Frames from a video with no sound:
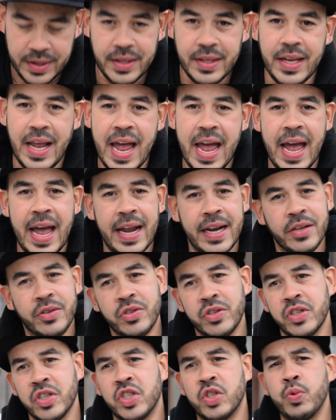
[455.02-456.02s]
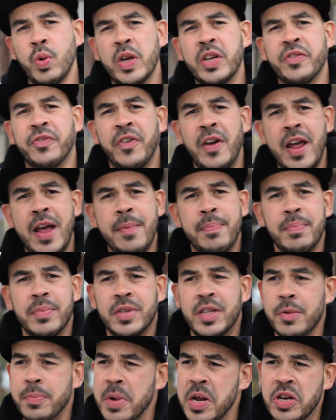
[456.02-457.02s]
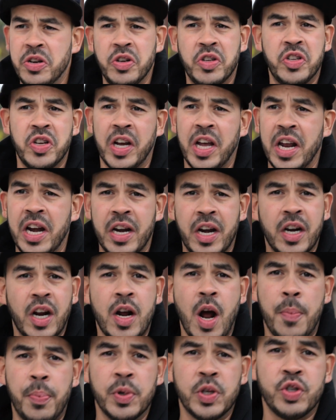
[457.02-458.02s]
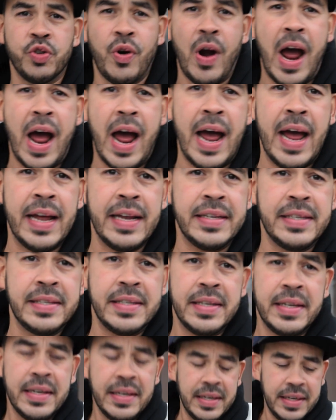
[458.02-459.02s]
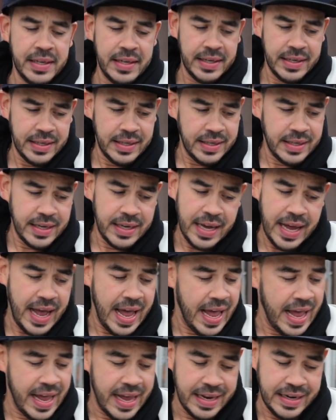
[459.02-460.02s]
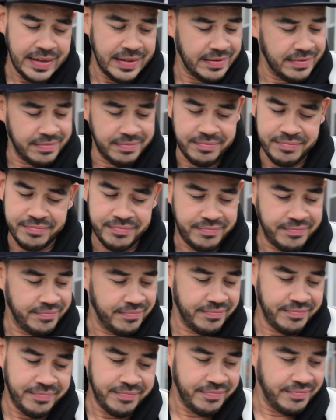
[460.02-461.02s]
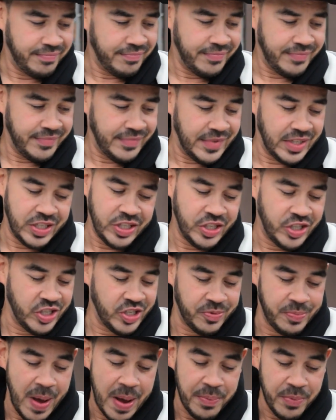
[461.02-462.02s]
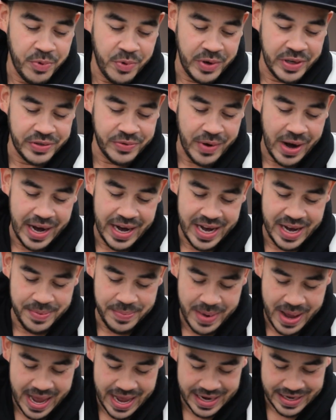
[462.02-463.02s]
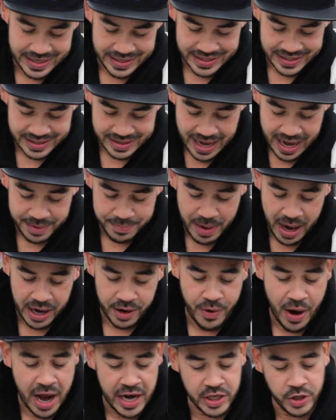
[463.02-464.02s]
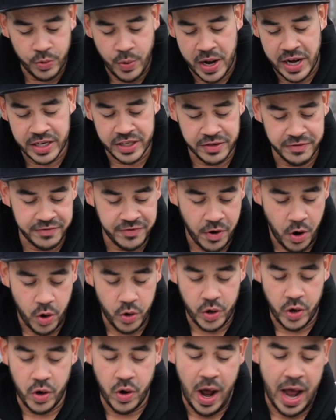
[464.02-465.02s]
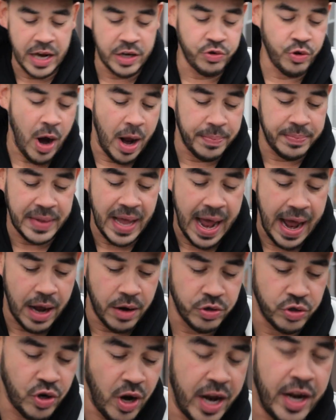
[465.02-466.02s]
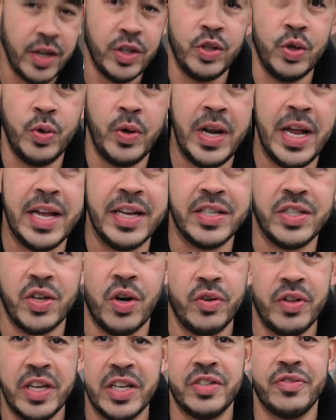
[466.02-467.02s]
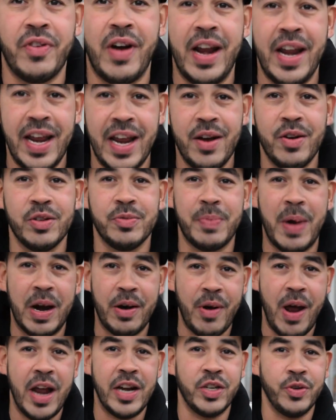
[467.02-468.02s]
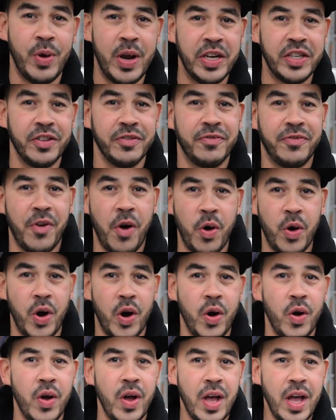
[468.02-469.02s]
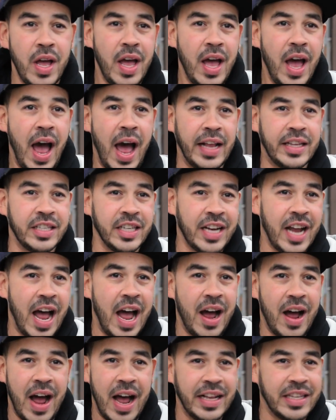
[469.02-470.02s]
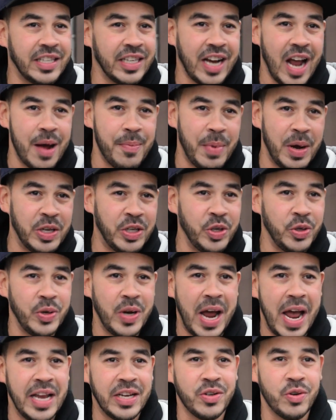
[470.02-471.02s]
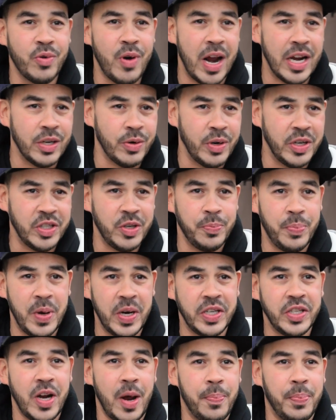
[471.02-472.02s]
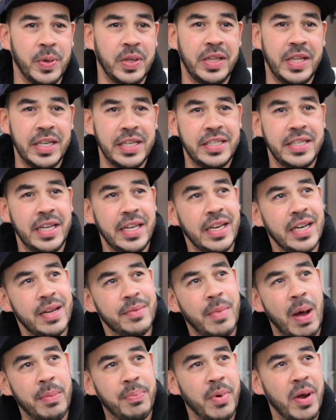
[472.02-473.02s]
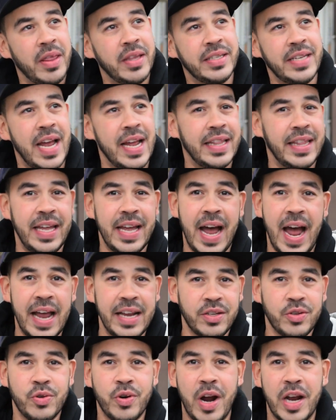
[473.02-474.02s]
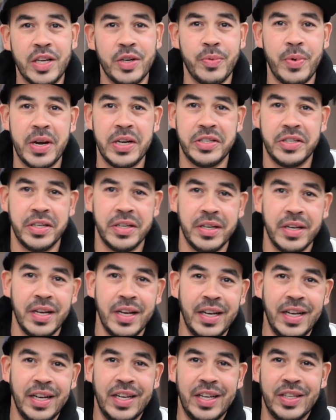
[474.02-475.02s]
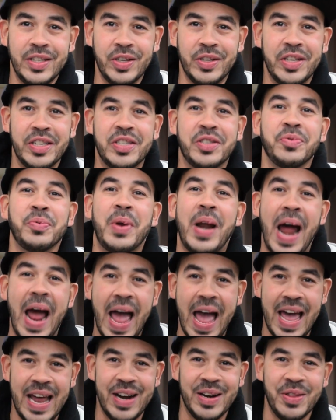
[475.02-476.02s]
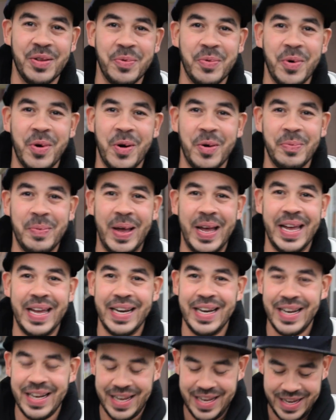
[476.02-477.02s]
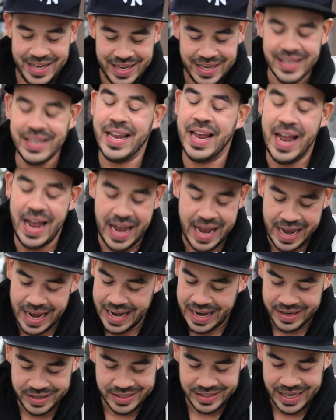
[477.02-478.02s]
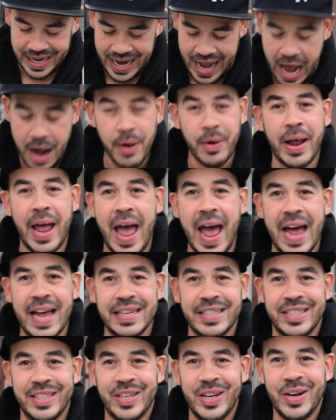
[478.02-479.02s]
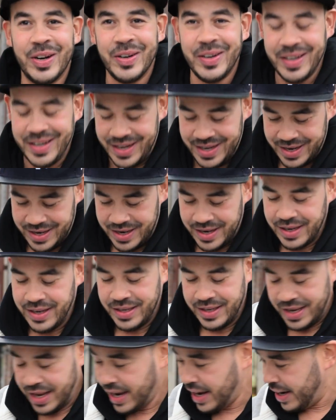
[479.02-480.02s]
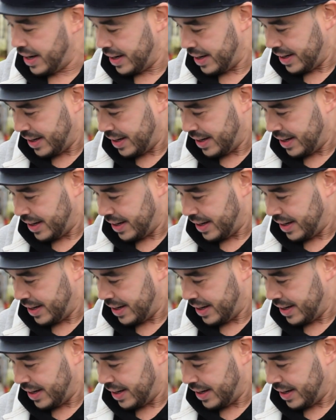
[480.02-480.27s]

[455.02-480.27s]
Yeah, this was a switch flip. Dimitri took it in a couple tries. And this is just memories right here, man. This is like my graduation photo. I dropped out so I could do this. So this right here was my graduation photo. I took out my junior high school graduation picture. I put this in, and my brothers had their high school graduation. So this is what I had on the wall, man. Are you serious? Yeah, just like Outcast, you know? Yeah.